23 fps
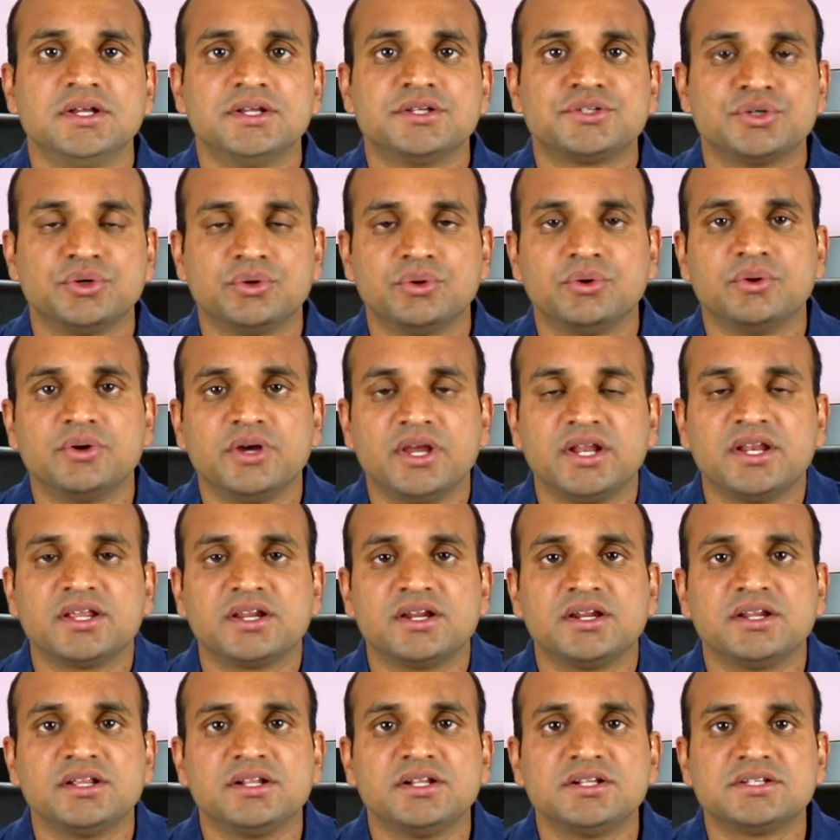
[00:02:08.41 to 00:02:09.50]
So
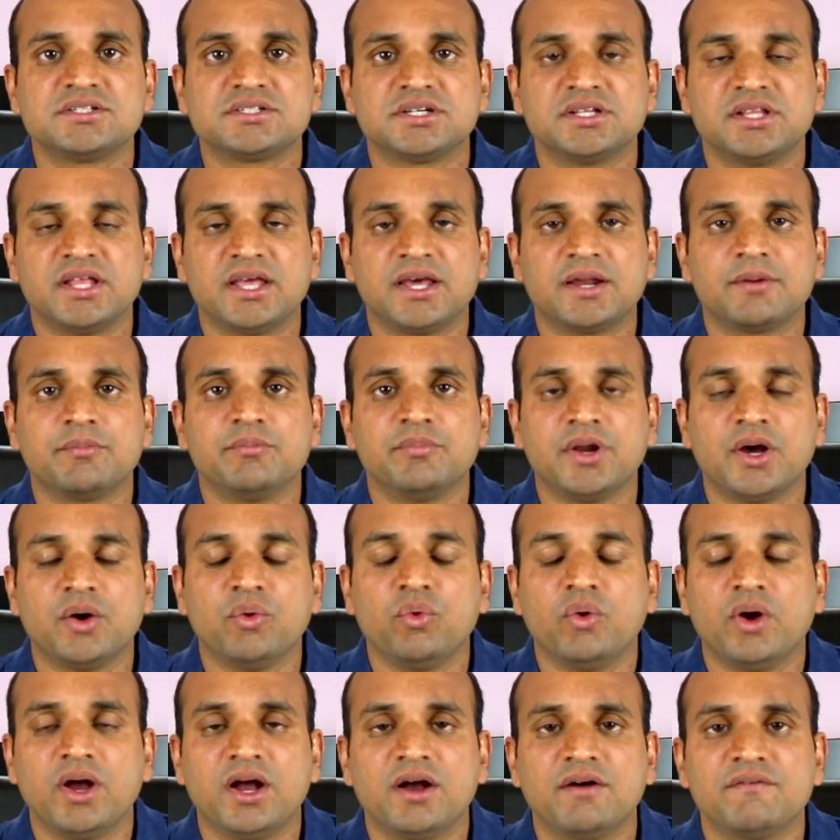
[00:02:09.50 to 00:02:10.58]
internals, they
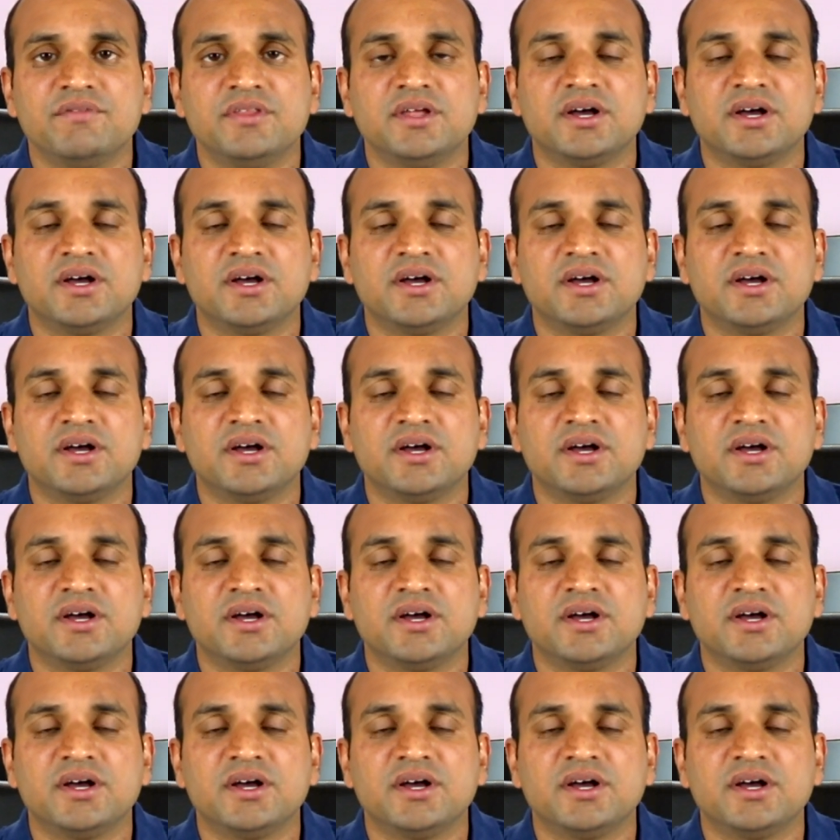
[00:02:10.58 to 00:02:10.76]
now have